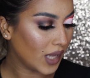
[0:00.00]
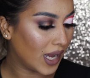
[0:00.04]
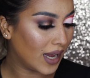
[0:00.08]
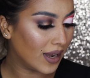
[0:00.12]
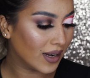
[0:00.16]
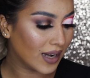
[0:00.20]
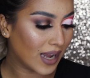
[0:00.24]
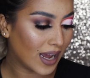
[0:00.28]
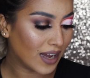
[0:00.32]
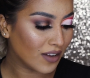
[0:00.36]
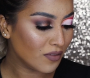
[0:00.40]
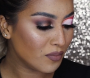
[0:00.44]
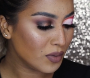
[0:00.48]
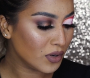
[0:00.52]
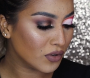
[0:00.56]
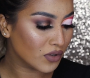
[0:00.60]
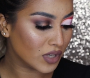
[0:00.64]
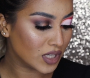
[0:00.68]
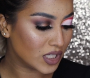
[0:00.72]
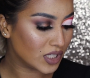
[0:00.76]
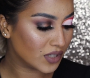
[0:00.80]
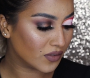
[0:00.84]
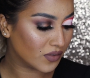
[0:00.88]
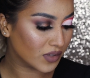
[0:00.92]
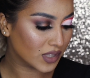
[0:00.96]
I have been
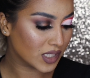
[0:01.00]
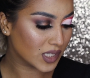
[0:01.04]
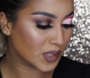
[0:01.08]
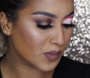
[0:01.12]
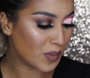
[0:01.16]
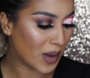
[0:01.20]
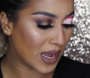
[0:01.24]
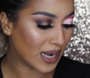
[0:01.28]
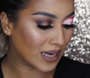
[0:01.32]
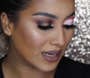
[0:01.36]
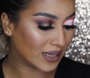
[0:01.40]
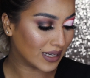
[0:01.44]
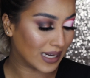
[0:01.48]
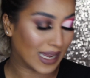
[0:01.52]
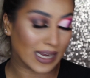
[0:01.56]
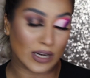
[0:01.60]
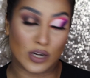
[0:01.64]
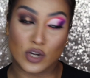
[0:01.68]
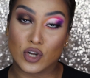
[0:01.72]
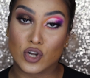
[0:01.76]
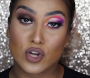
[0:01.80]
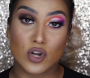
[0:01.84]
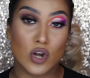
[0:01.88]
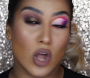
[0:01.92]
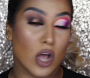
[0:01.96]
reaching for this palette like
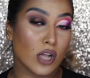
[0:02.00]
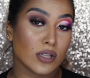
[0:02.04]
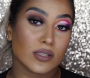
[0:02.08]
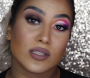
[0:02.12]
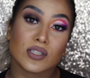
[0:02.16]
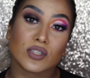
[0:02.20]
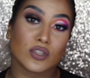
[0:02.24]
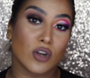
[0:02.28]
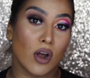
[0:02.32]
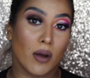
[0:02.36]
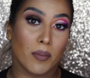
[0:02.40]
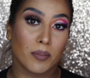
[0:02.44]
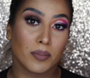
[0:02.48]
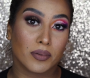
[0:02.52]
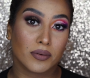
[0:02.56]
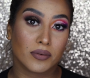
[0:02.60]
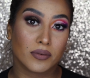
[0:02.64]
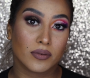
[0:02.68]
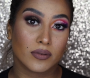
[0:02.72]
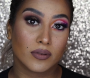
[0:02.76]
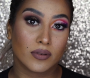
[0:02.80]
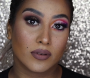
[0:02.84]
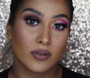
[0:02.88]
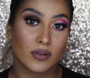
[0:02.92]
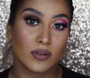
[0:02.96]
non-stop,
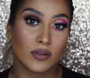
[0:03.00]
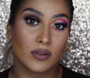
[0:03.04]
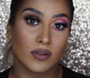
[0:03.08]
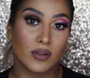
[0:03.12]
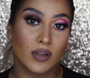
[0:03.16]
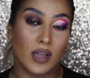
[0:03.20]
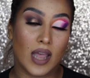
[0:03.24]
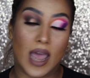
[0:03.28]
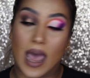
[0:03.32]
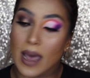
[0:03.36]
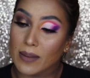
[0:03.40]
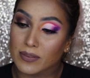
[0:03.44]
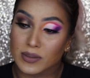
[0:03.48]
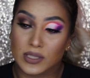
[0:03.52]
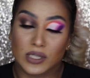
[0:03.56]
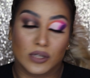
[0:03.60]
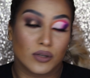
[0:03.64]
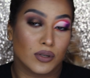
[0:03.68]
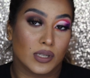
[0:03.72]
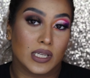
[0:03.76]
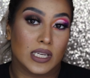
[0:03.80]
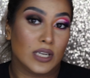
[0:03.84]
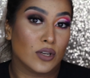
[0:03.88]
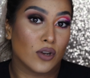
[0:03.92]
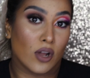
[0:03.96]

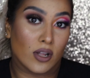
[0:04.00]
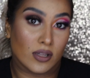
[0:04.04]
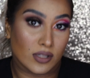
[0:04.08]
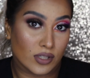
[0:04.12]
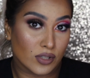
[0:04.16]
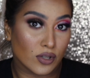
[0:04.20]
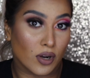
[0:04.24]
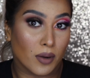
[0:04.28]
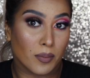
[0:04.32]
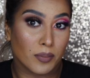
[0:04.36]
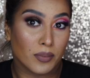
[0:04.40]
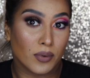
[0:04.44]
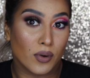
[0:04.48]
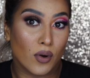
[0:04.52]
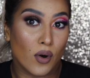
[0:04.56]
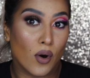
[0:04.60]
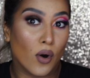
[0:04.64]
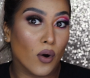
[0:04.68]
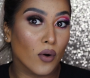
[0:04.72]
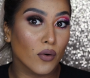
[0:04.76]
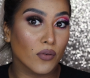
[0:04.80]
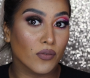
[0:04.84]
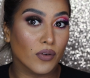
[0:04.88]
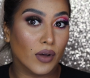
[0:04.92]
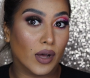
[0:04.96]
absolutely non-stop
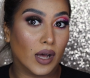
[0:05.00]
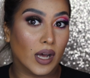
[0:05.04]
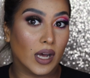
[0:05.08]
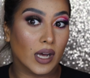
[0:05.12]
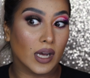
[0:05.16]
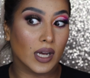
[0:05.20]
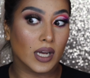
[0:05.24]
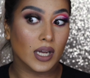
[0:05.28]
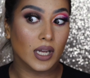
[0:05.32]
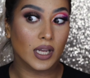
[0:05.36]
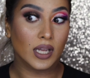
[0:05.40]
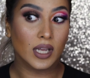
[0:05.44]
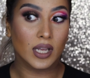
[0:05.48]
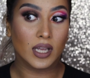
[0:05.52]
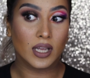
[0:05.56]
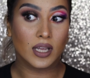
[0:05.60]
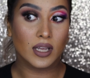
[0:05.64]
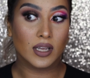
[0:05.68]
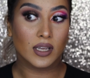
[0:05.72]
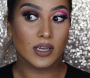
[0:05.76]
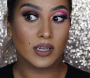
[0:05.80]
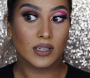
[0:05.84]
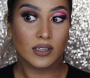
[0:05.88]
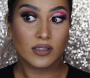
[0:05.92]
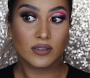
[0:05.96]
over
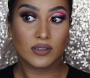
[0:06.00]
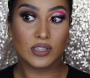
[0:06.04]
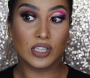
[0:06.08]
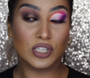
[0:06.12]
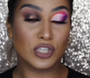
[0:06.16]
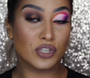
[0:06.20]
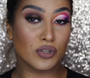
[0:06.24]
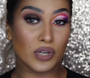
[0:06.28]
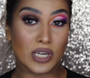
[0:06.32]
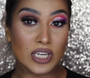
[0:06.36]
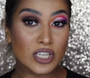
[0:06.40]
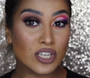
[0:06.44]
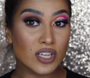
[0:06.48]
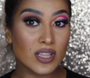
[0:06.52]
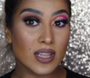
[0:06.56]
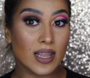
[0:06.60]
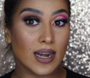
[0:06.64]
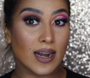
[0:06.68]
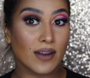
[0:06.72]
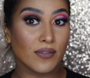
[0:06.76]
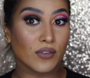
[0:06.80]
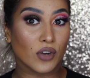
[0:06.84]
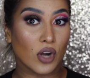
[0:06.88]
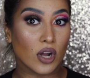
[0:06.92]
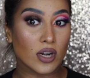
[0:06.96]
the duration that
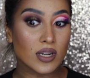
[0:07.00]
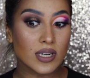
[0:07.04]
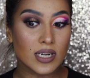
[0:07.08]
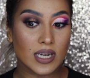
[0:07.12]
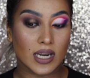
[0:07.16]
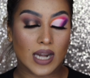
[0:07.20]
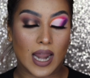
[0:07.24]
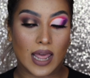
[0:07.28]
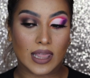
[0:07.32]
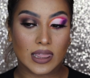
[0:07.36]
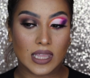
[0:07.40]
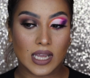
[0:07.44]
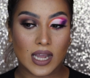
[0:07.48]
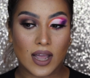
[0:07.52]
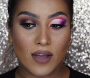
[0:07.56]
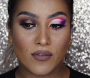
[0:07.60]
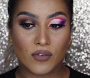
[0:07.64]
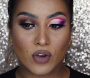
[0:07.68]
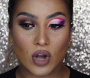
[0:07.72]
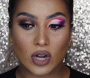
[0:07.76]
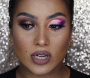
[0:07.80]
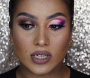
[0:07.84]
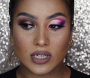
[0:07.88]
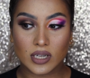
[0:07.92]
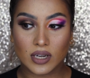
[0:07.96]
I've gotten it. I think I've
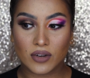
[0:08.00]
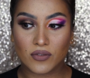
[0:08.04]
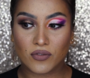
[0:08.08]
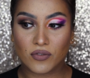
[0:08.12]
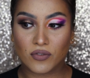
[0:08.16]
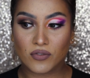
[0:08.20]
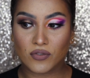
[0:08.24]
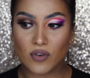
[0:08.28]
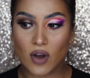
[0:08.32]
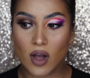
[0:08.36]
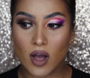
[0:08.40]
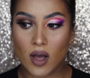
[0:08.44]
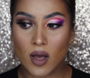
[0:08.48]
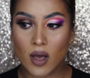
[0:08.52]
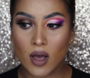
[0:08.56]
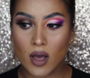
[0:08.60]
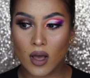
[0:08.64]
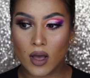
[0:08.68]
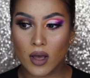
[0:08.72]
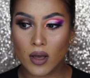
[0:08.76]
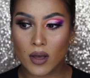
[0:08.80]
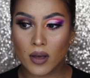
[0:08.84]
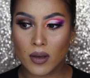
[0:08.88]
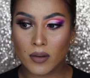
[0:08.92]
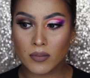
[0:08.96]
gotten it
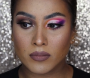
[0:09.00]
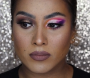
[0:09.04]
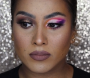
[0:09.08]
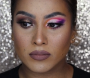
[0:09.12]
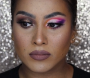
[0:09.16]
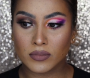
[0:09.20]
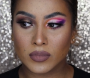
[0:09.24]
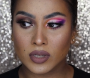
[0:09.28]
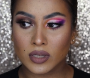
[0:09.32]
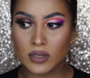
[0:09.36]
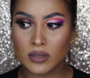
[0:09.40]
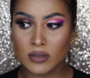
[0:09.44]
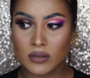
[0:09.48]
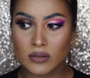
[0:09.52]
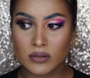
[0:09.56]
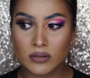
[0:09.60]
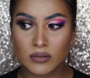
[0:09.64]
from